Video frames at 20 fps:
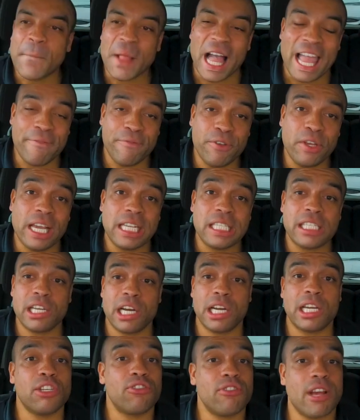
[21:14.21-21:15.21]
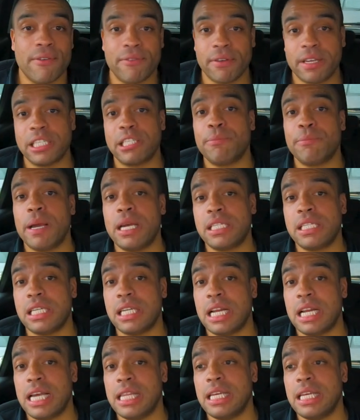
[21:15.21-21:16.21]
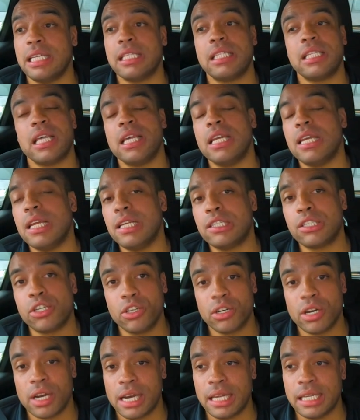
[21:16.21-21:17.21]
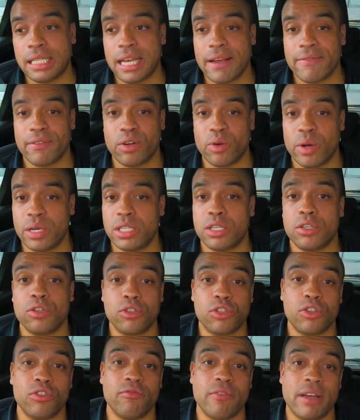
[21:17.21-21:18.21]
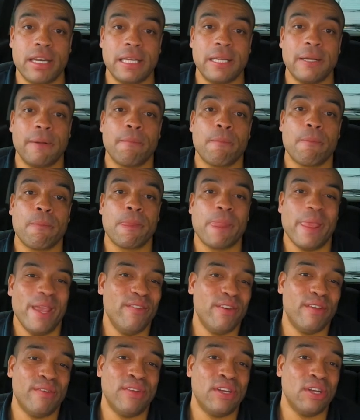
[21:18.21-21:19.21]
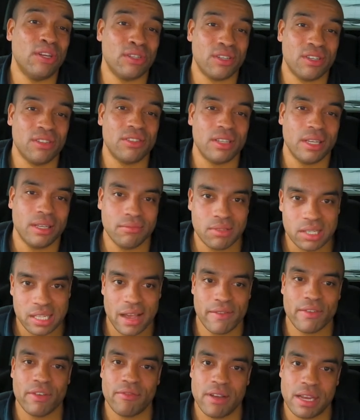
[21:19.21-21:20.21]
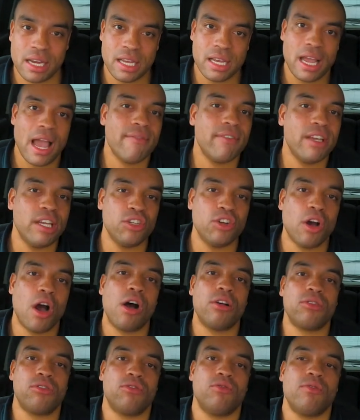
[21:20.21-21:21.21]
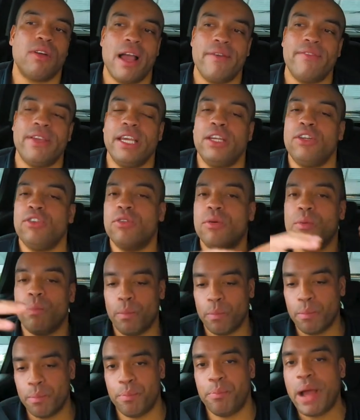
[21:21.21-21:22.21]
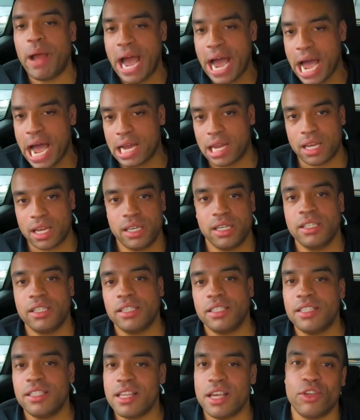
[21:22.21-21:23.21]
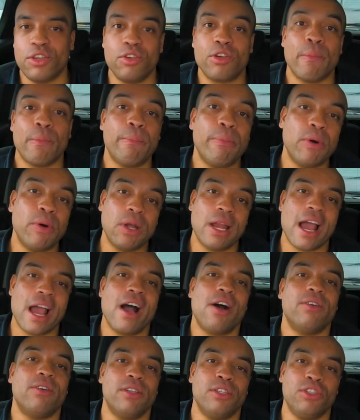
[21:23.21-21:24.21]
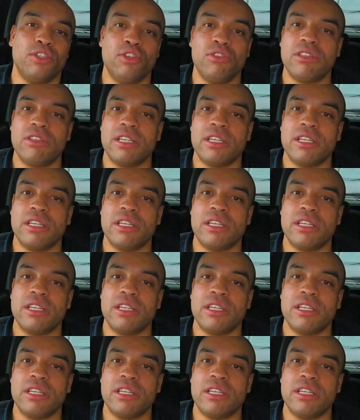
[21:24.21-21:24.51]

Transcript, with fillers: if you get stuck in traffic, especially like this, then it's a good idea to have a question or two ready. Even if you don't use it, just have it ready. Have it in your arsenal. Have it in your bag, that you can pull it out and use